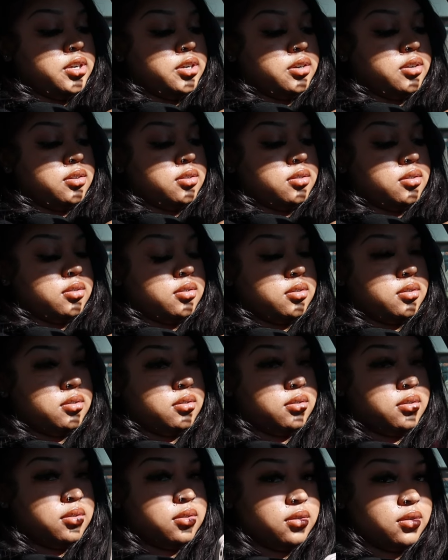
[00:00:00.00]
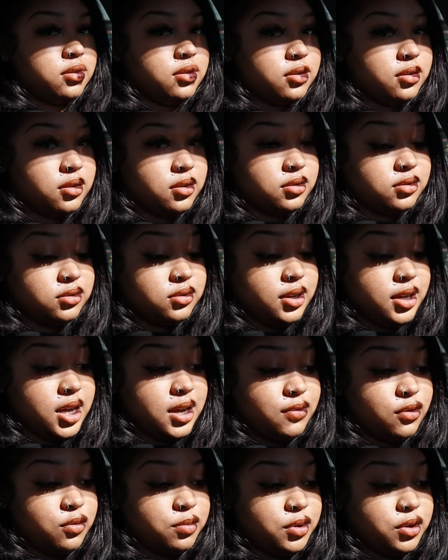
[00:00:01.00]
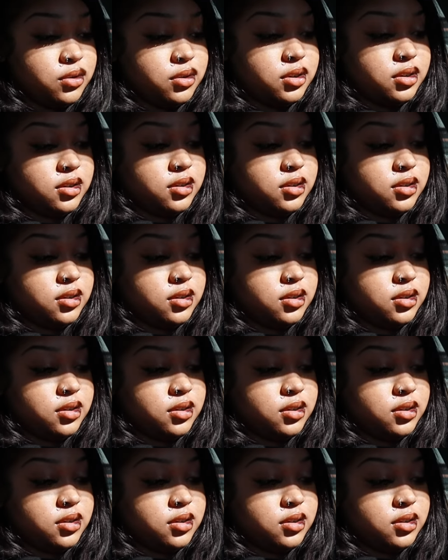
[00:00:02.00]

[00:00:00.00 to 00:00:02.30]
here. They have oat milk.